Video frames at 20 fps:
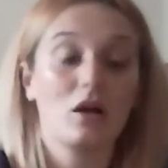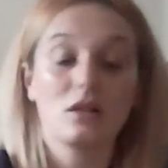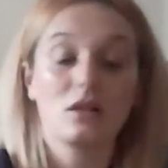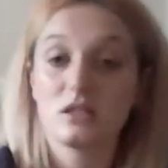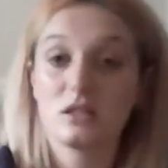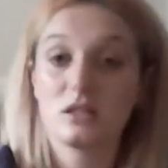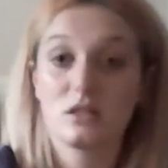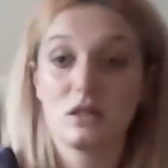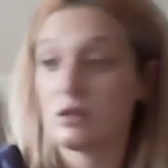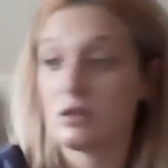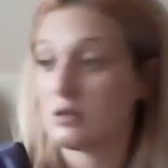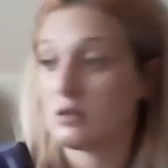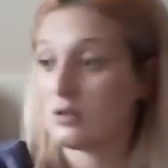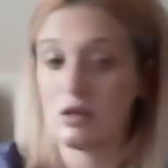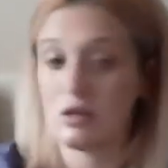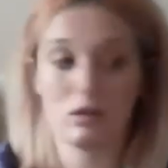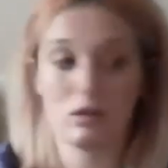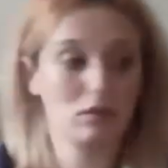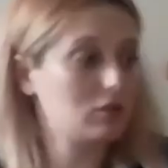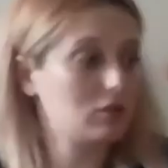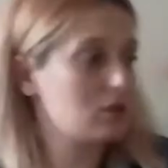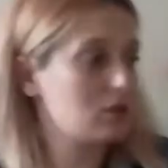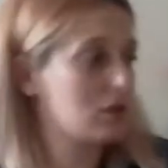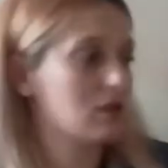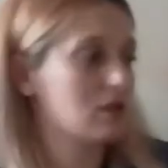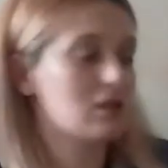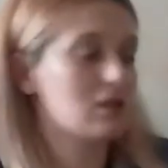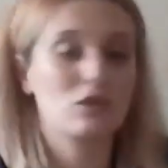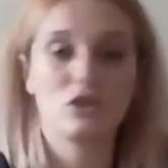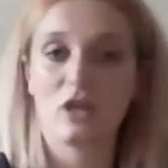Does
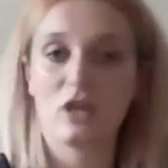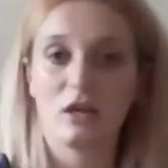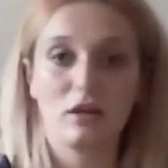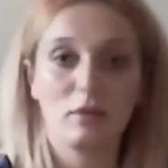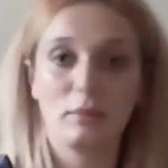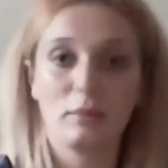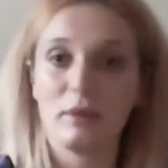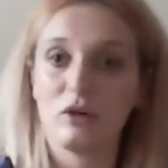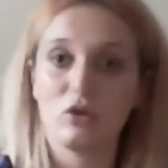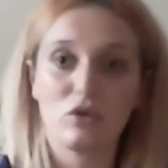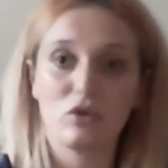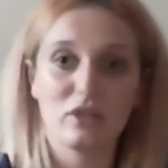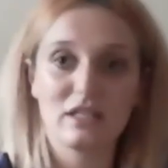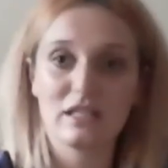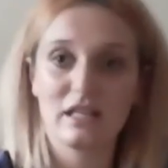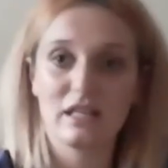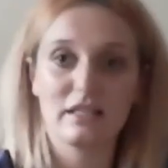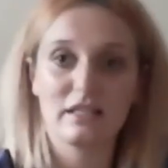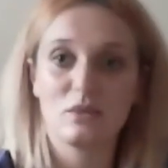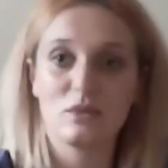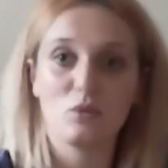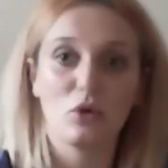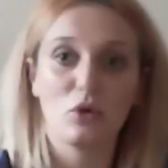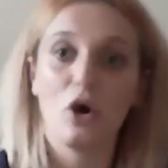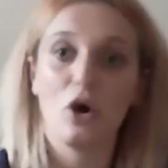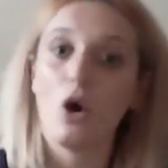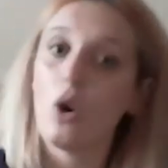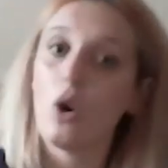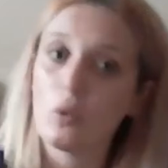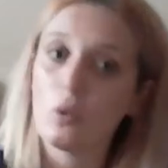this gentleman or this lady want
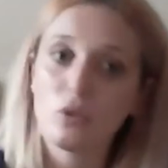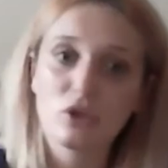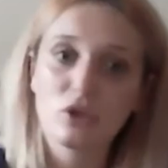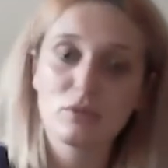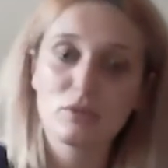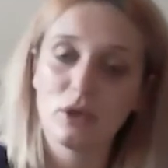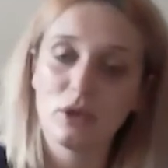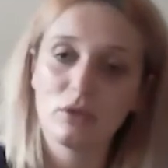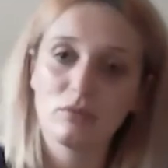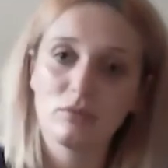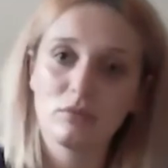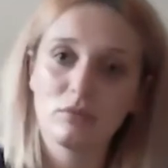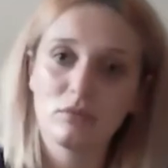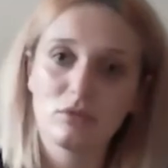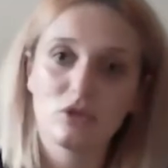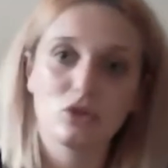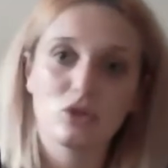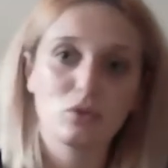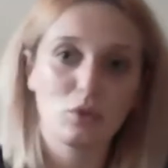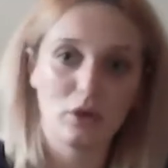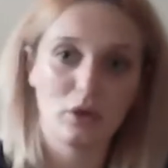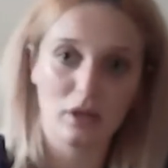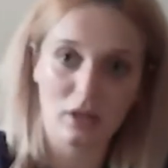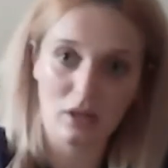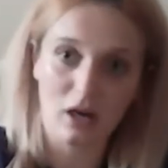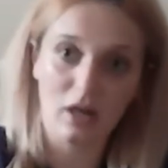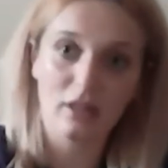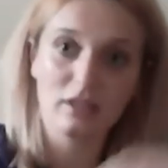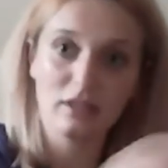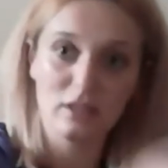to hold the spoon? Do you want to
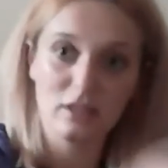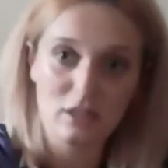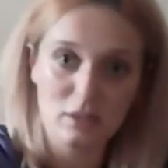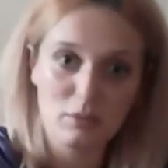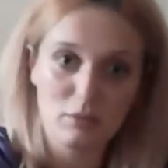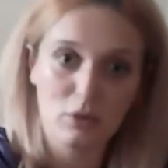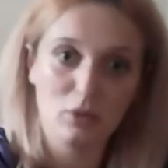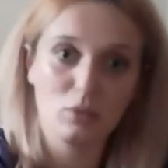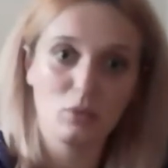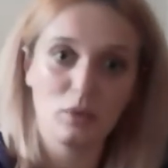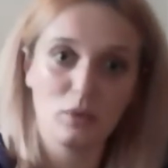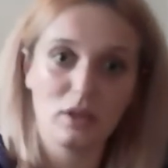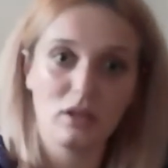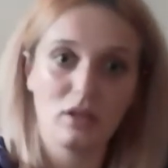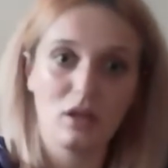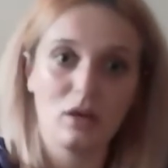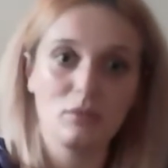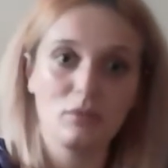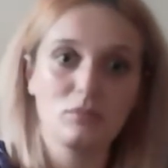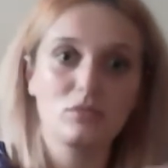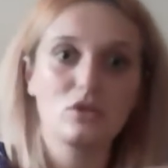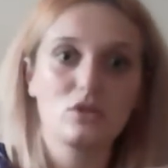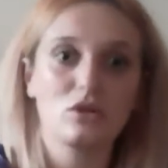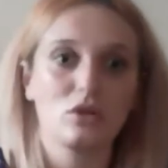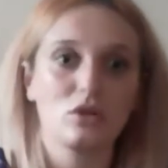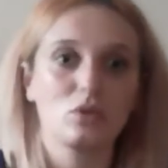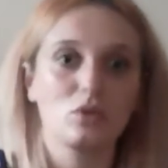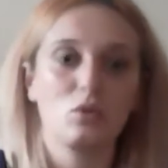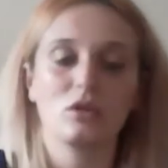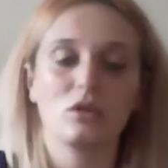guide the spoon with them? Do
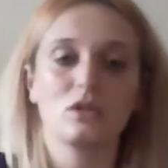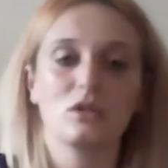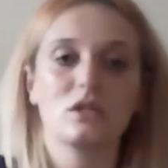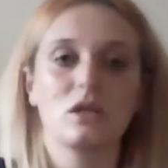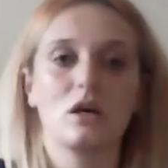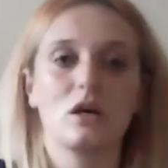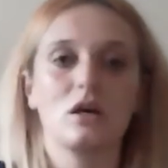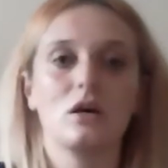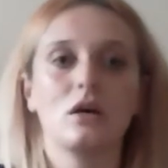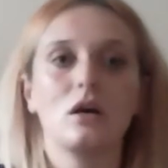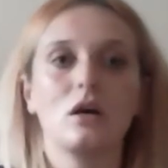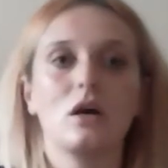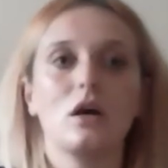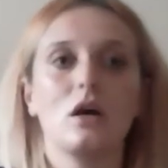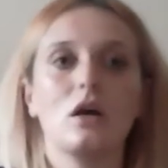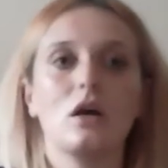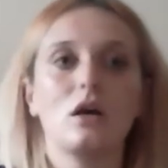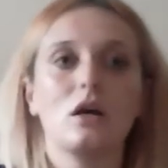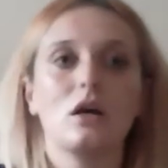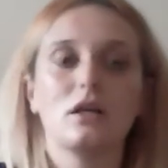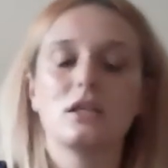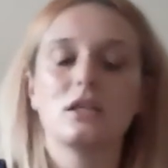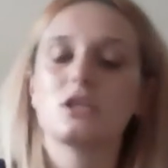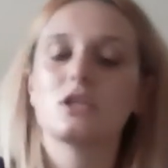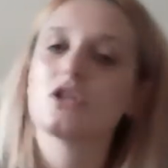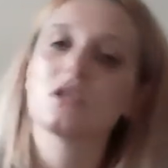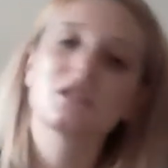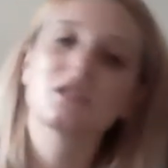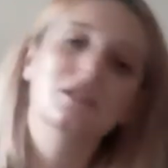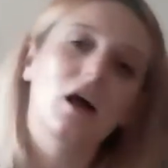you want to? It's
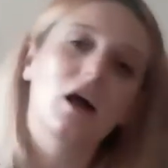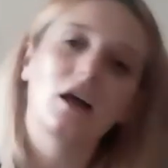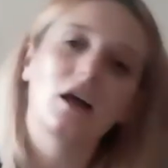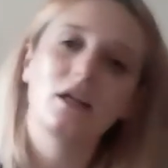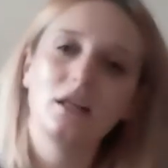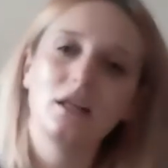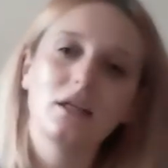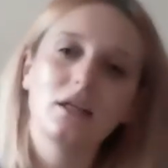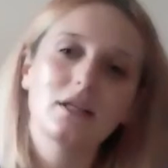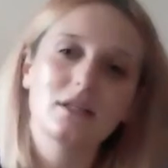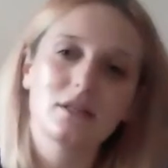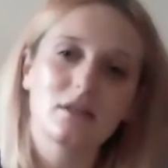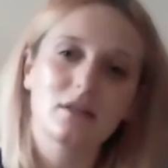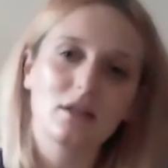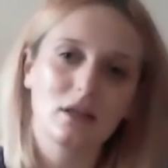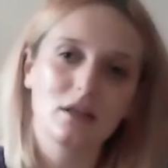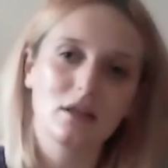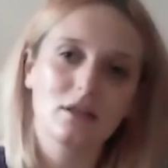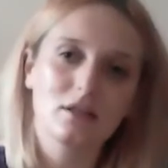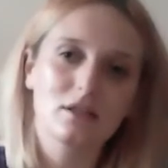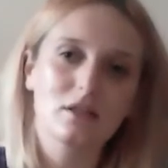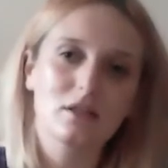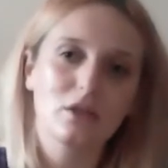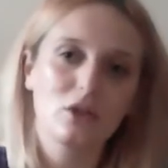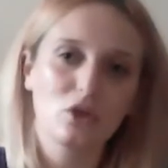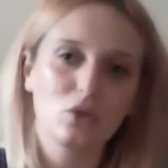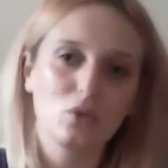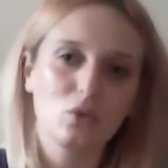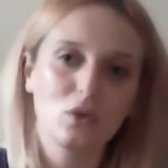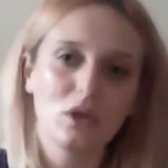just tiny little things that
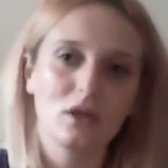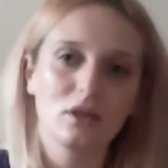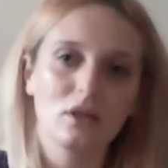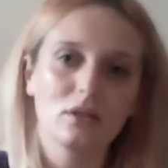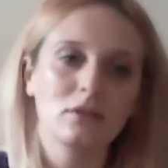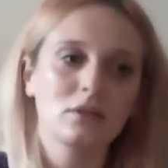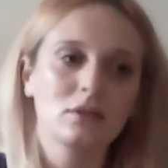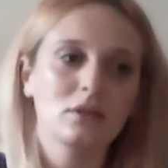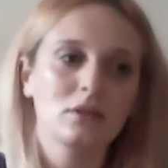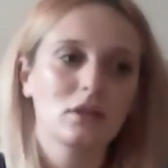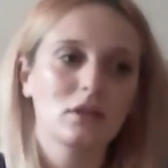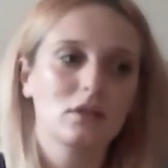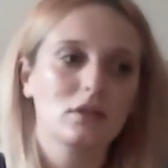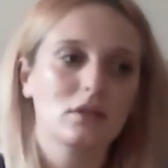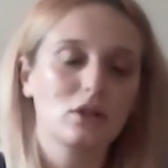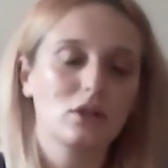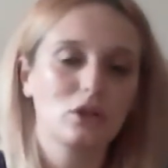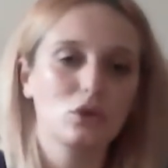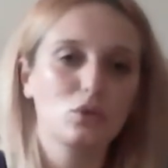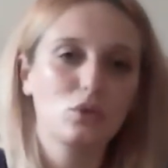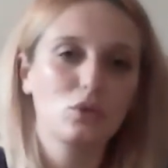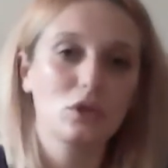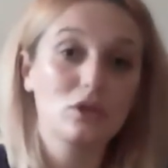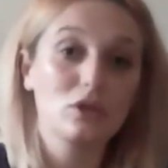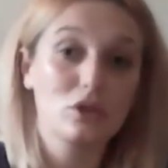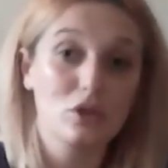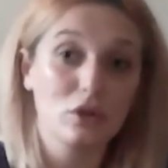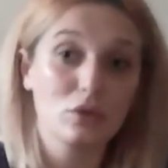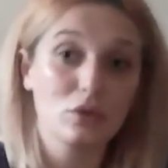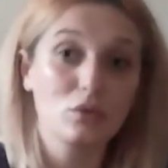you can
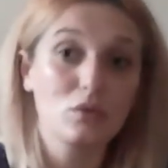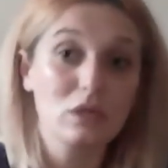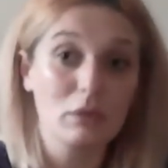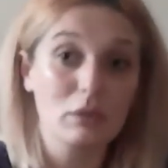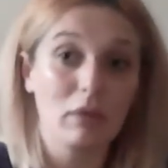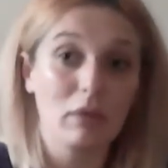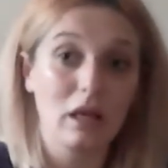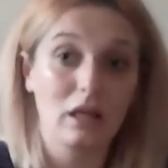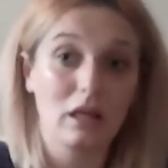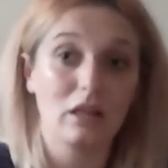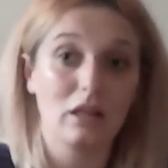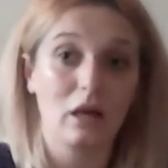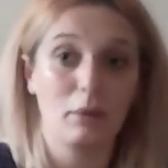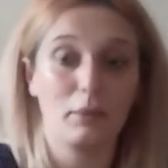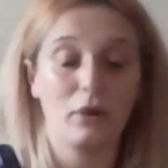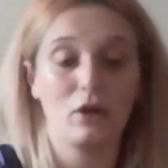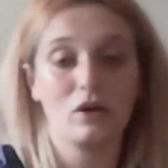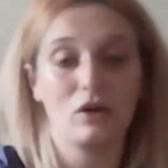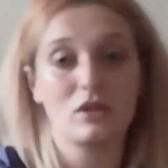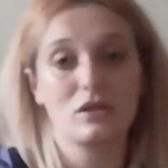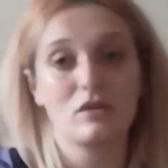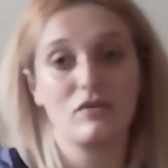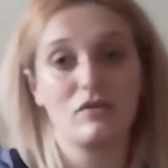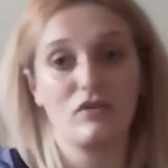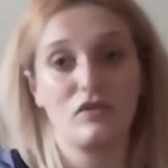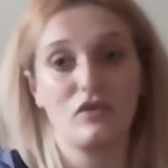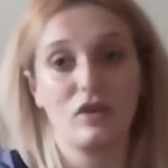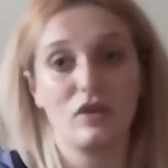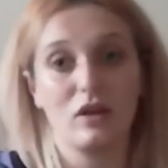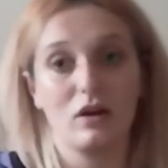do to make that person
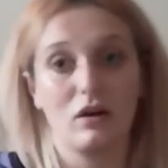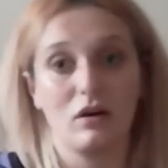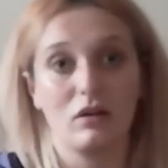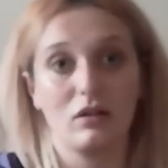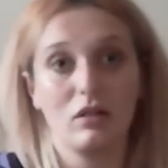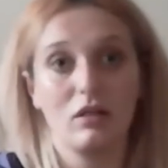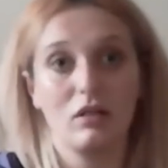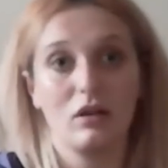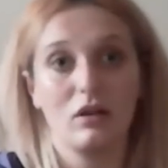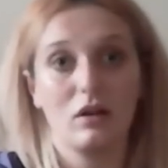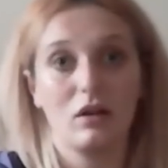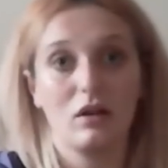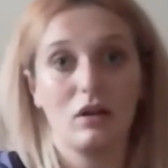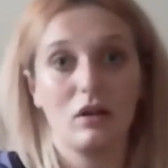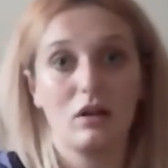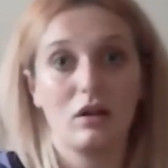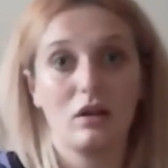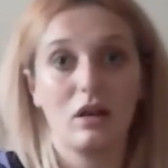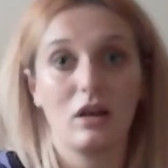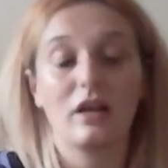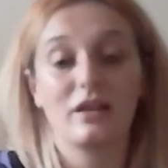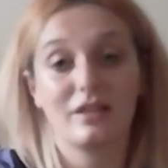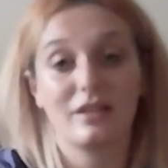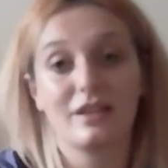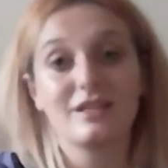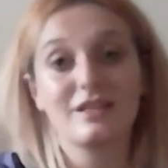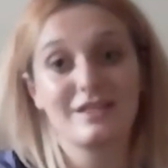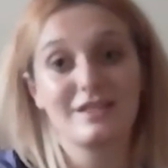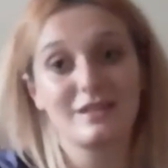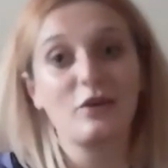feel like
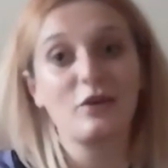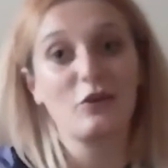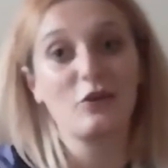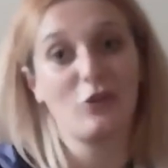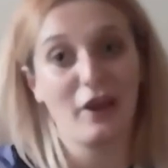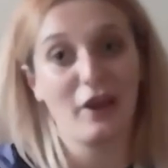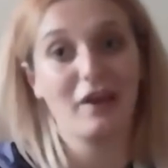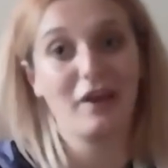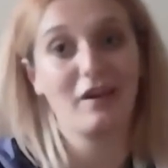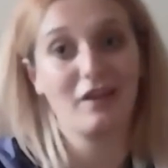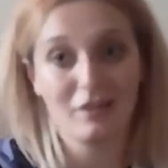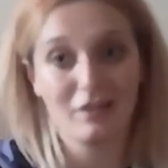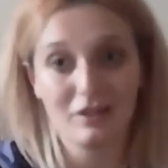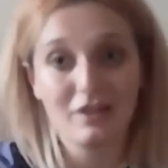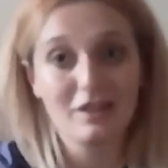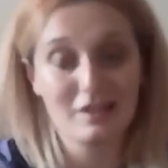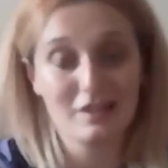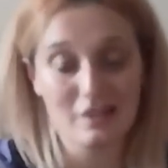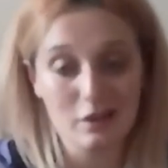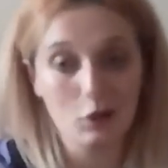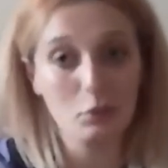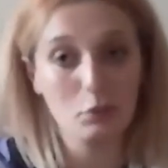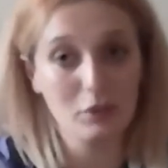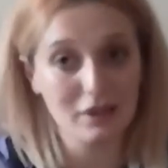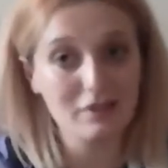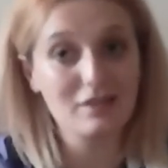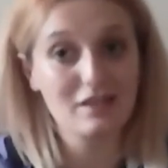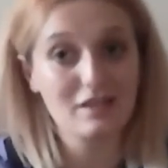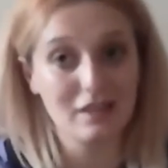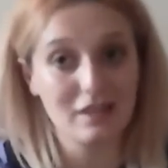they're still there and they're still
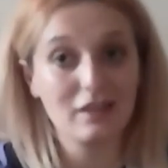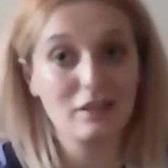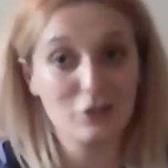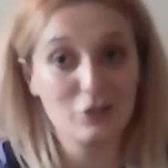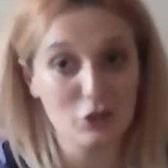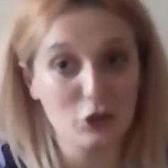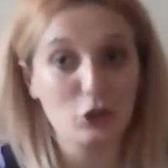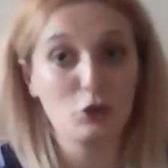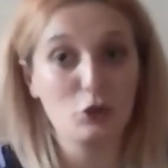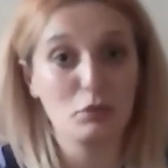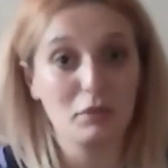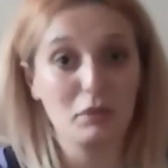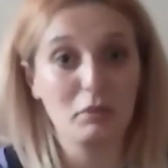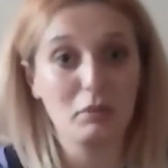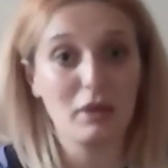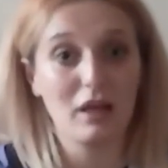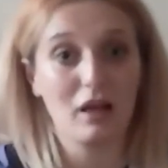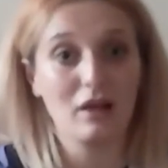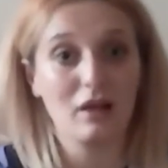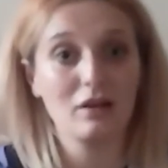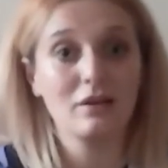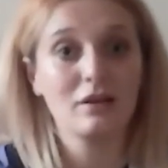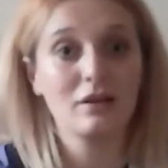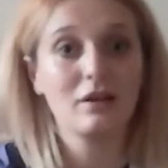being seen as a human being.